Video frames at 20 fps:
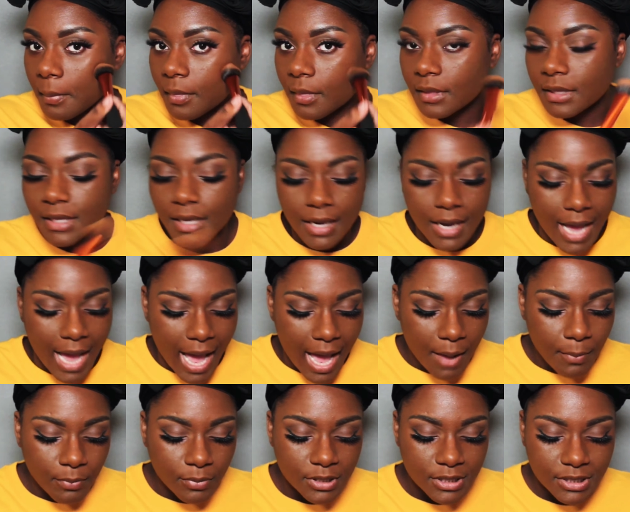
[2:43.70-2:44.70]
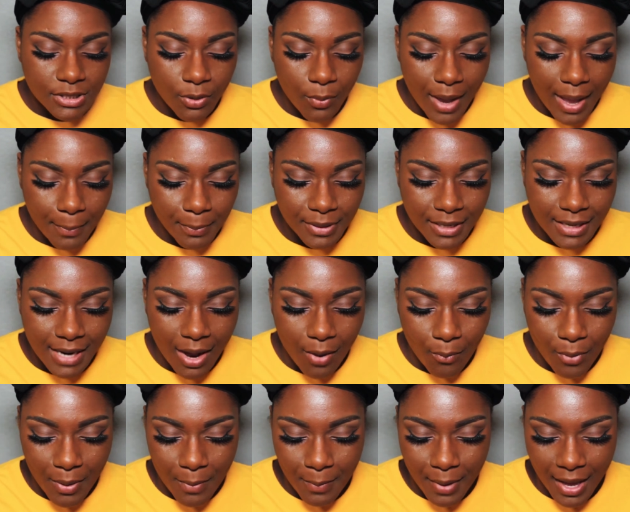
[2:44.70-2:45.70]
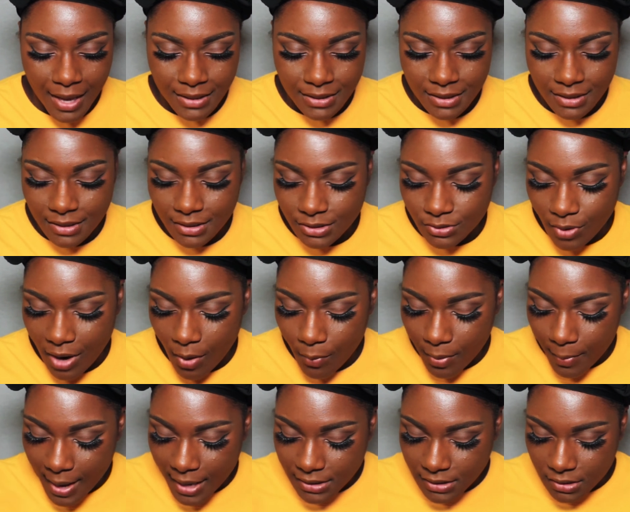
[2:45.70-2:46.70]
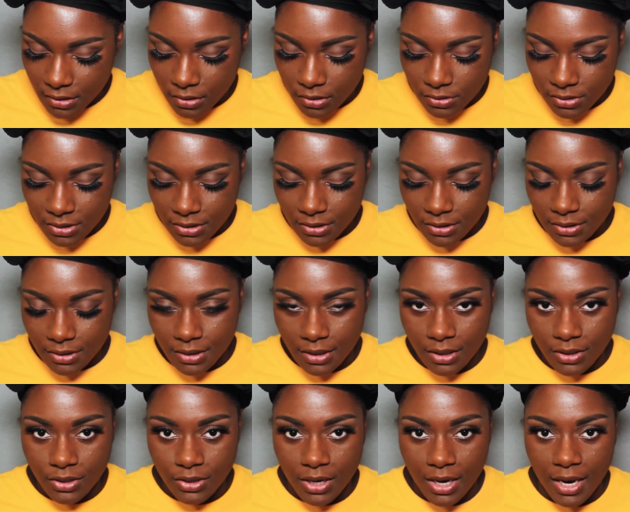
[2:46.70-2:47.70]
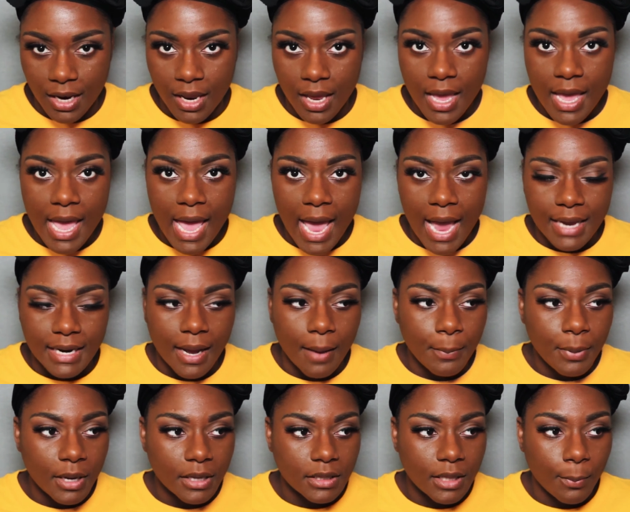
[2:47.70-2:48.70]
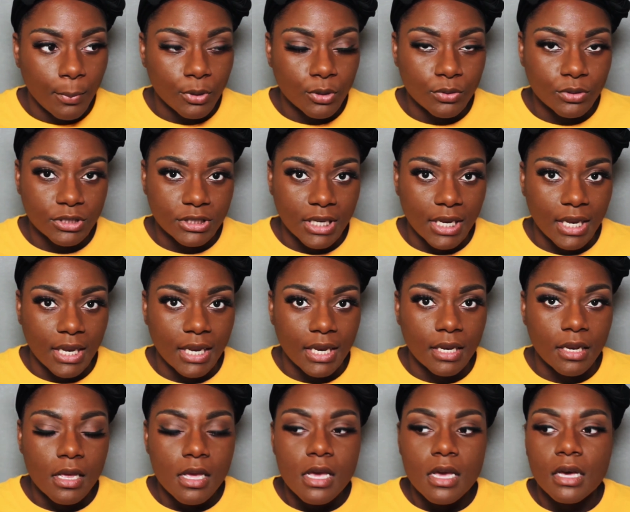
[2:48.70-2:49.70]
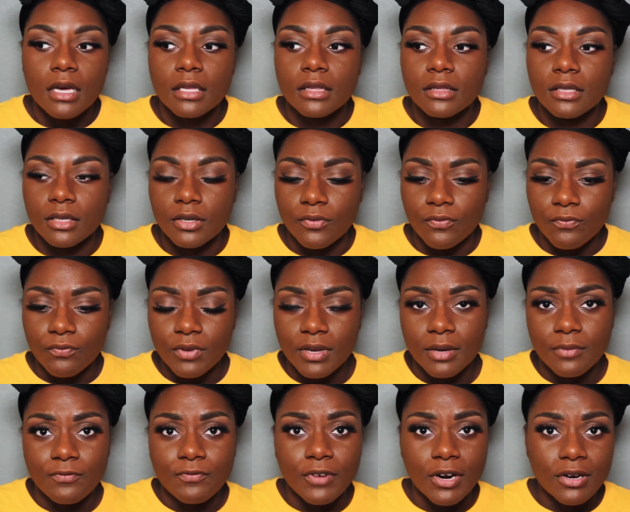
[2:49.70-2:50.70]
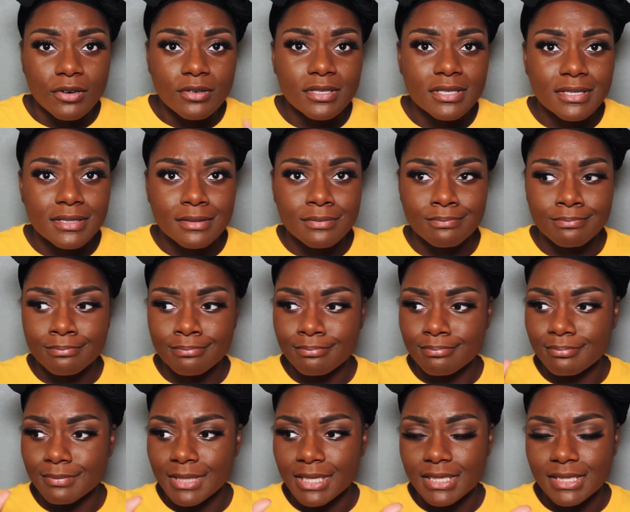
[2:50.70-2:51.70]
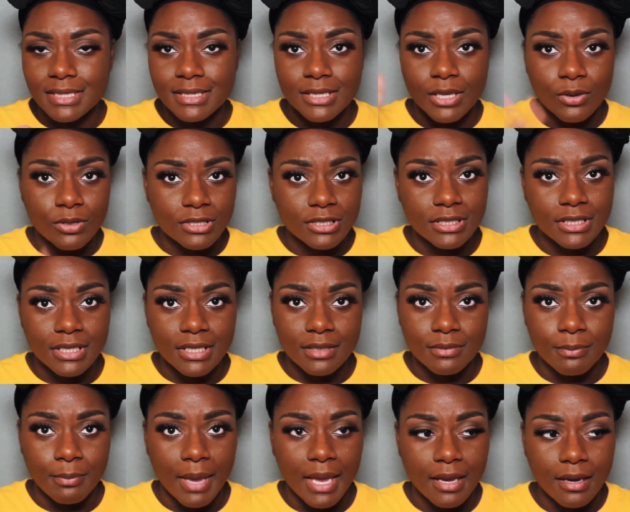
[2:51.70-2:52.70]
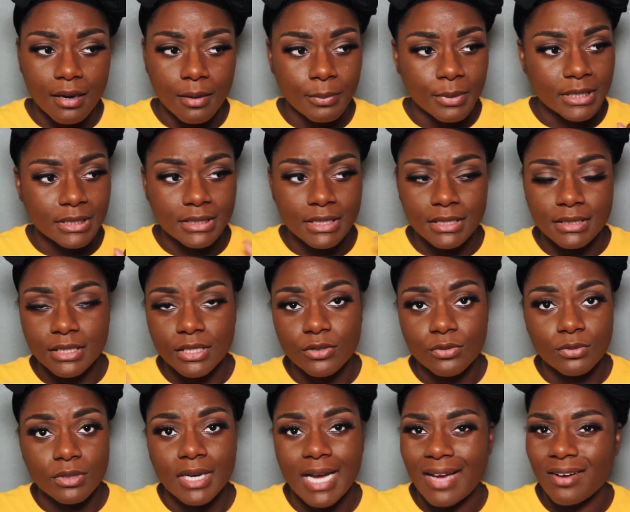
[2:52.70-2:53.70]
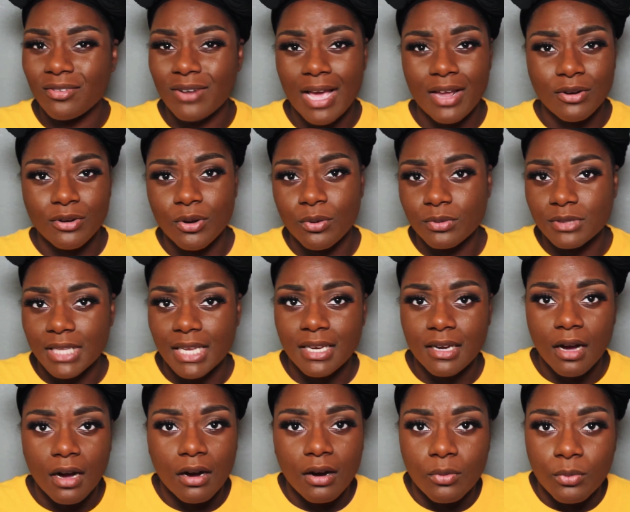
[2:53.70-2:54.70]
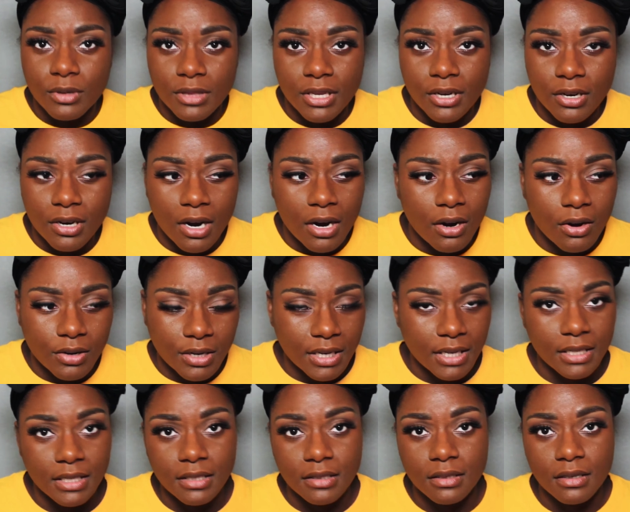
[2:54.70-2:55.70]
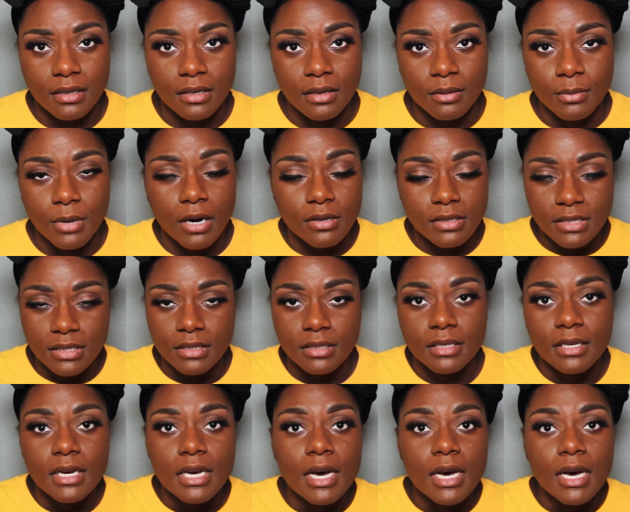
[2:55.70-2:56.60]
yeah, I'm so happy that I went back to the store. I went back to Ulta the other day and I picked up a new shade. The first associate makeup assistant, who I don't know what they're called in Ulta,